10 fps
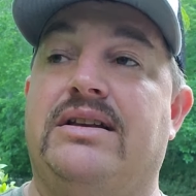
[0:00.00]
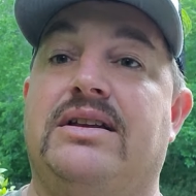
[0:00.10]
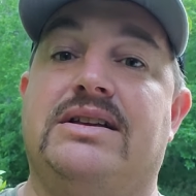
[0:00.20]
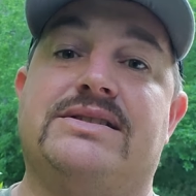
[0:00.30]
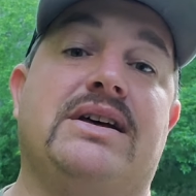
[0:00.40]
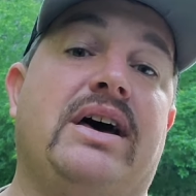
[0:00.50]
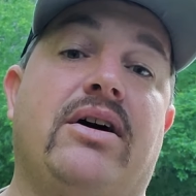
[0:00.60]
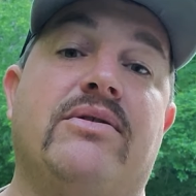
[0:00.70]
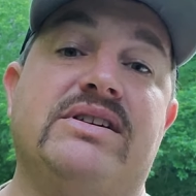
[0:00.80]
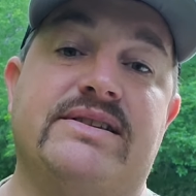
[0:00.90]
It's not
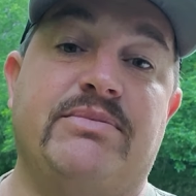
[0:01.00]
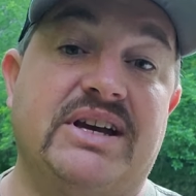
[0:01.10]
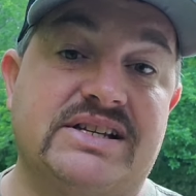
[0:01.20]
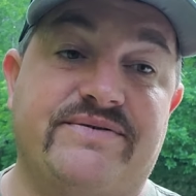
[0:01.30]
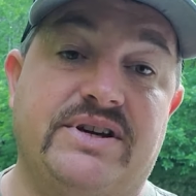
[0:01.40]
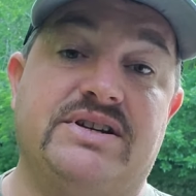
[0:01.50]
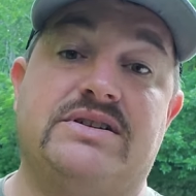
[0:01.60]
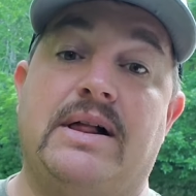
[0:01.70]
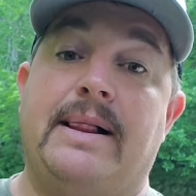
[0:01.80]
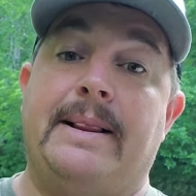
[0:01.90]
always the biggest fish,
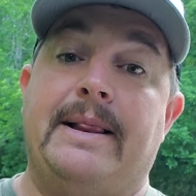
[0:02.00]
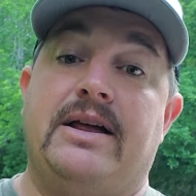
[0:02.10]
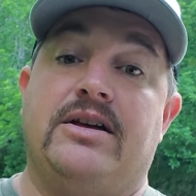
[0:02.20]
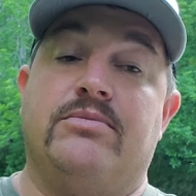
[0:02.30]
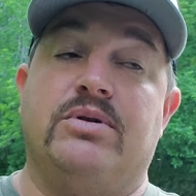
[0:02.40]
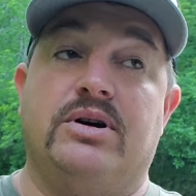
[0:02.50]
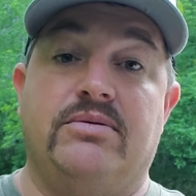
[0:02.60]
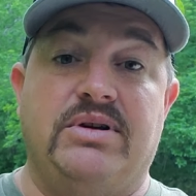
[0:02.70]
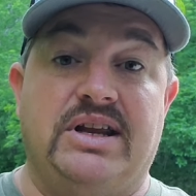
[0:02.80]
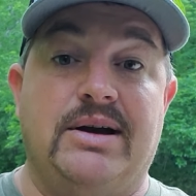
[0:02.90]
but
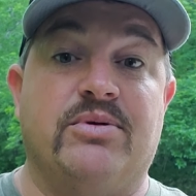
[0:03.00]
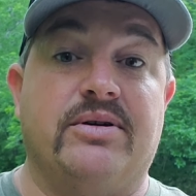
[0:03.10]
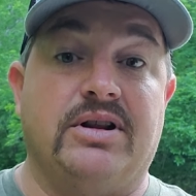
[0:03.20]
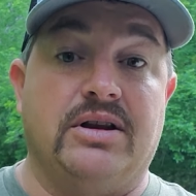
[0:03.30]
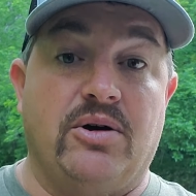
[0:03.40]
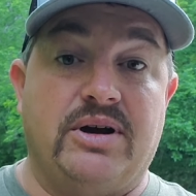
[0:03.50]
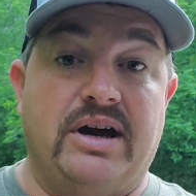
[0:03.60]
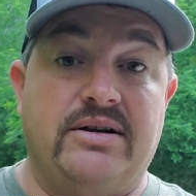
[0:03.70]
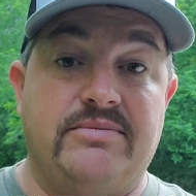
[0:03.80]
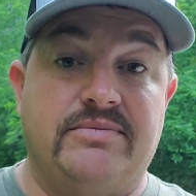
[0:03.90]
being able to
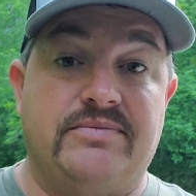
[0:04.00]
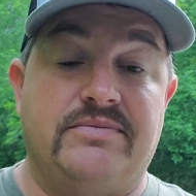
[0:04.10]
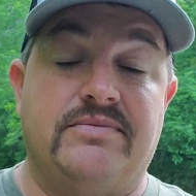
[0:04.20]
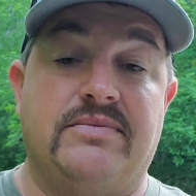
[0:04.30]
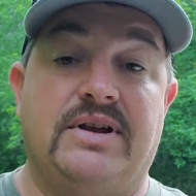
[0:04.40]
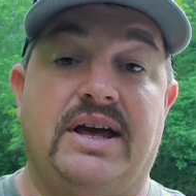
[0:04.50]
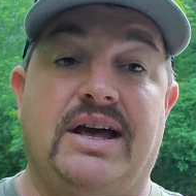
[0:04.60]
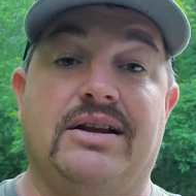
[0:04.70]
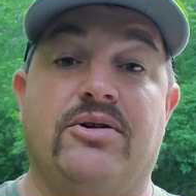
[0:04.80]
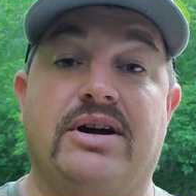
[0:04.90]
locate them
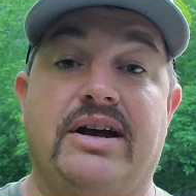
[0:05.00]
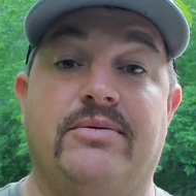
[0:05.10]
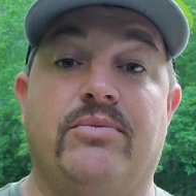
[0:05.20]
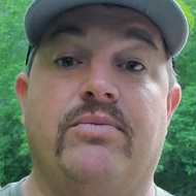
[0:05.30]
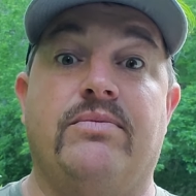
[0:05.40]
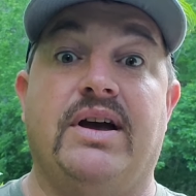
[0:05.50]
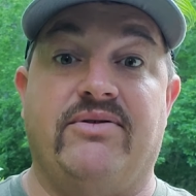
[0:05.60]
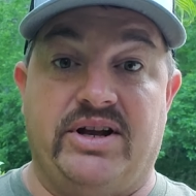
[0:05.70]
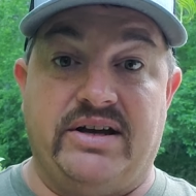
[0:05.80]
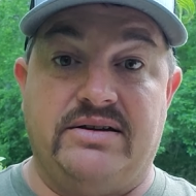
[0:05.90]
and locate them
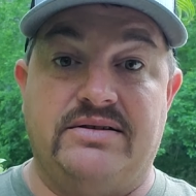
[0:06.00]
every day.